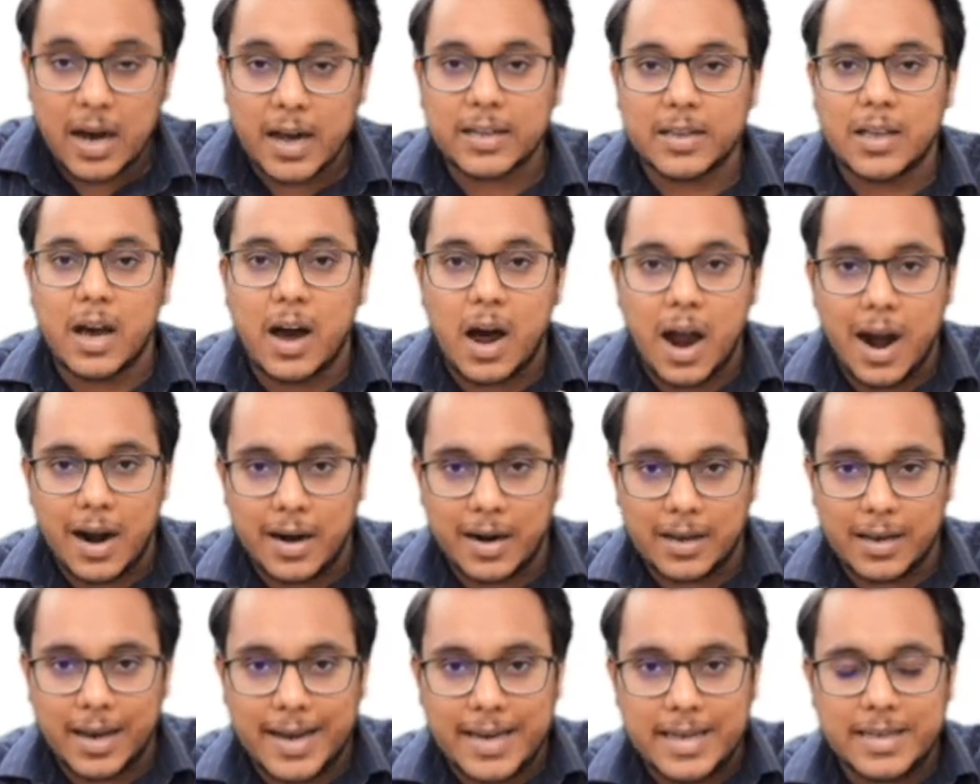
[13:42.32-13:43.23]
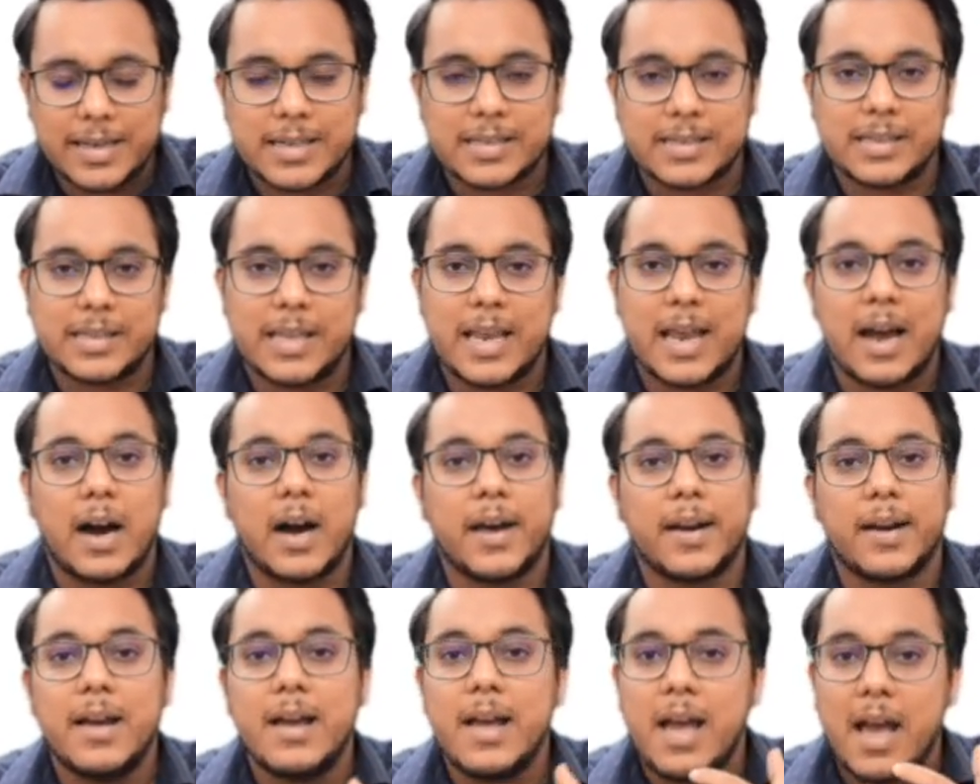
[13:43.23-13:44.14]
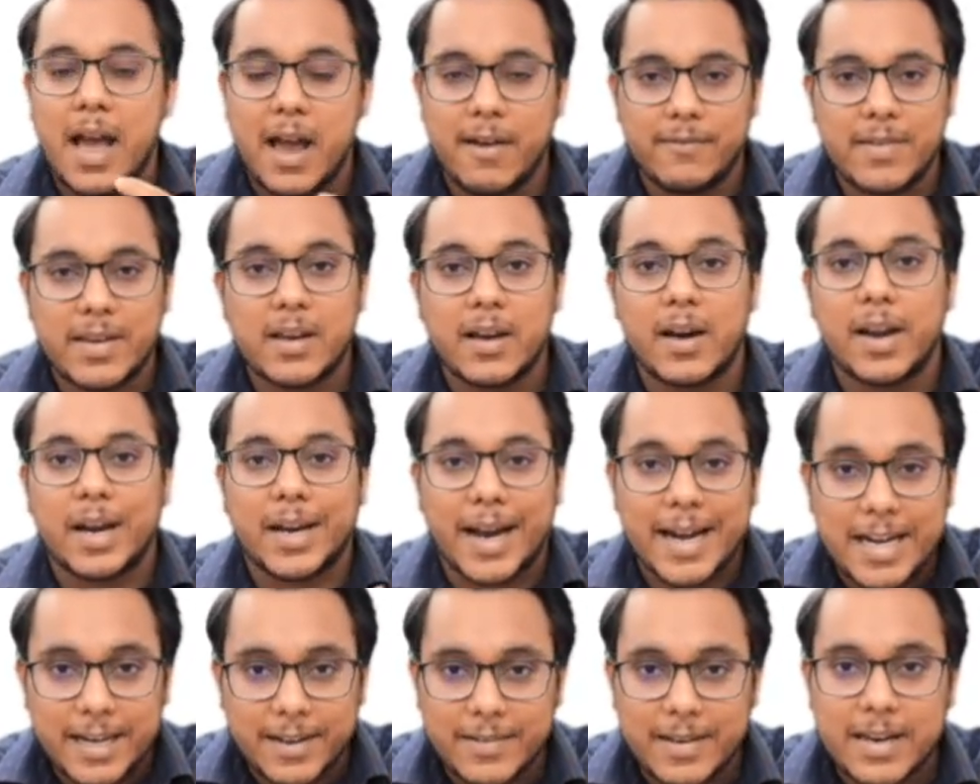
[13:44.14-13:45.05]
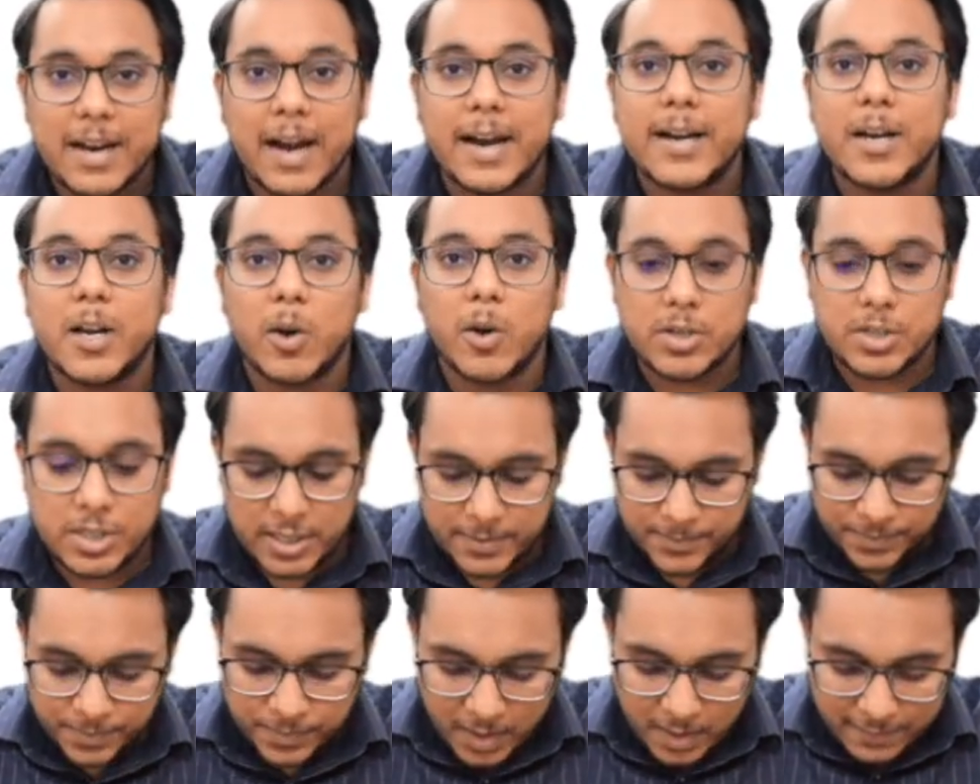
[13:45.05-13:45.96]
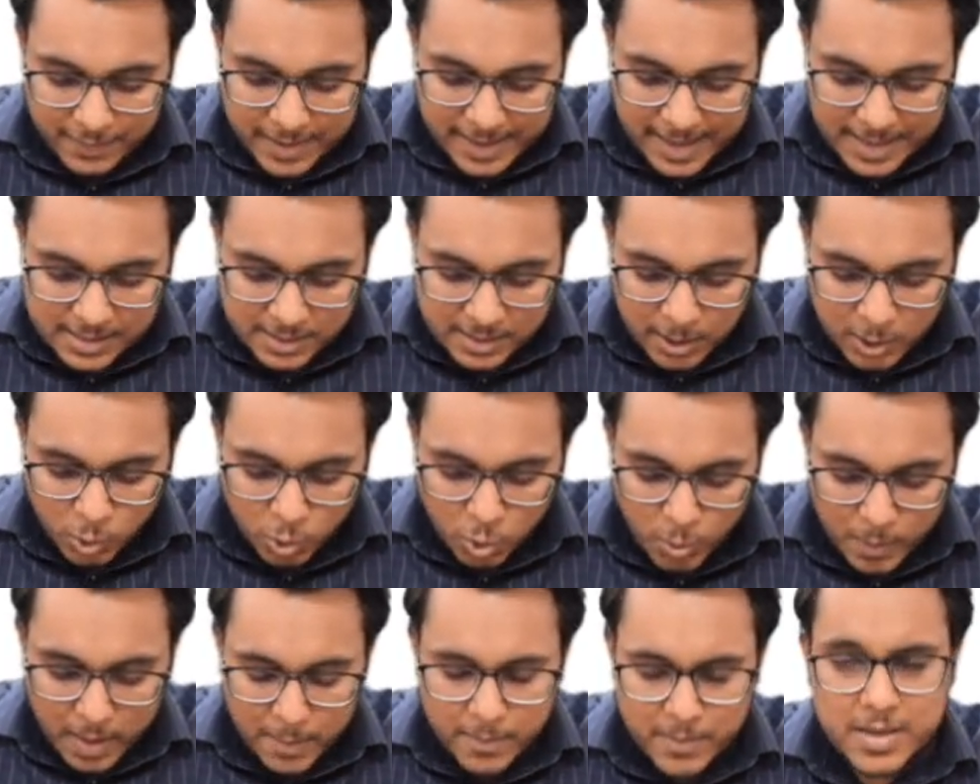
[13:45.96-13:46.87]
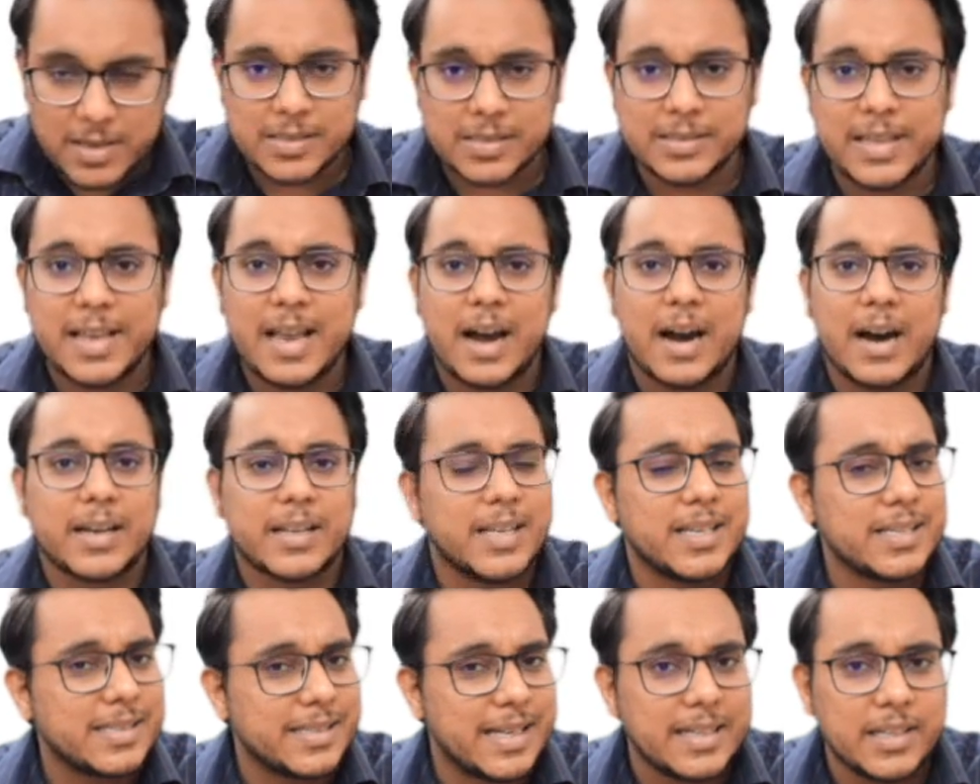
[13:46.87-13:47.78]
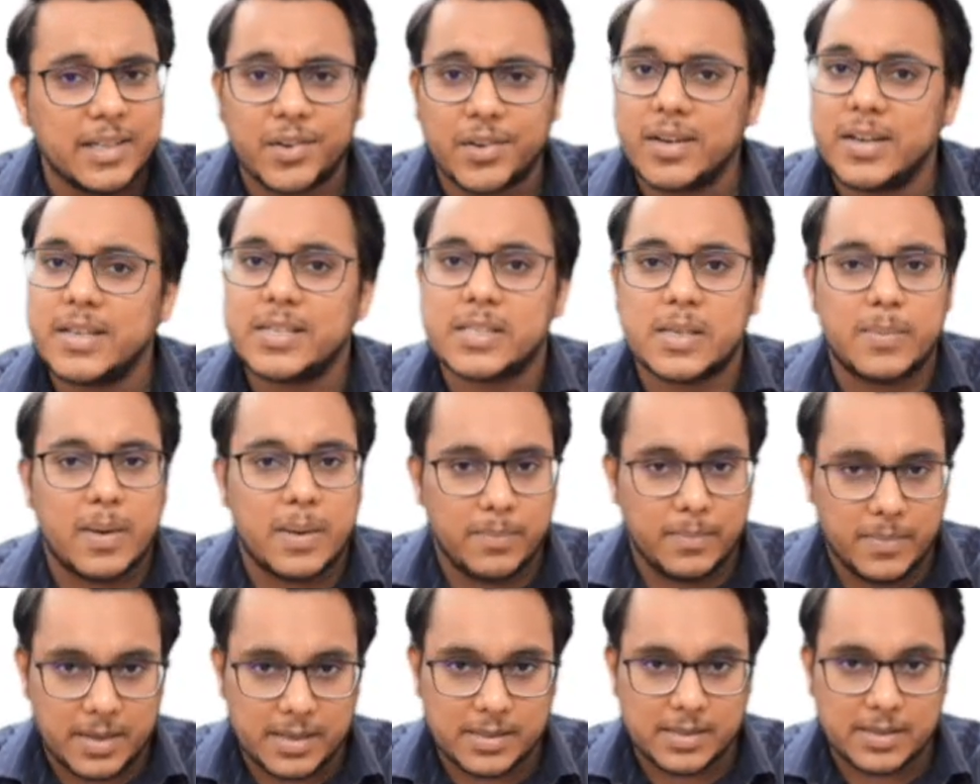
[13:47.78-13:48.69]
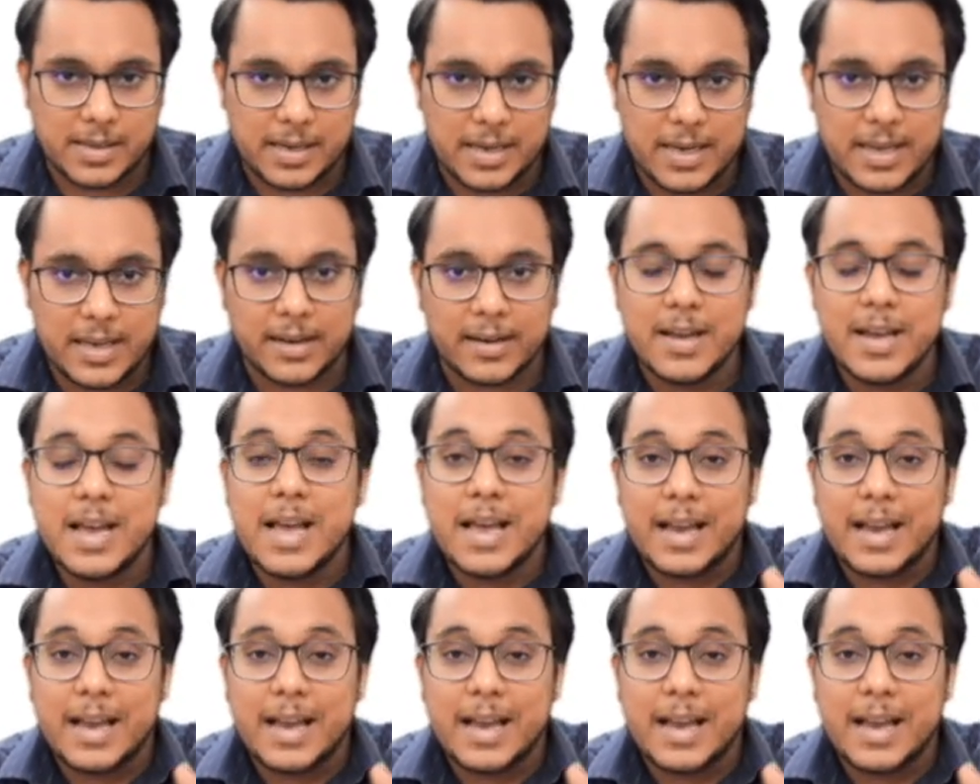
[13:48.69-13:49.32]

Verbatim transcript: are the hardliners, they are having a right-wing ideology, whereas the 2 members, they are the centralist members. Clear?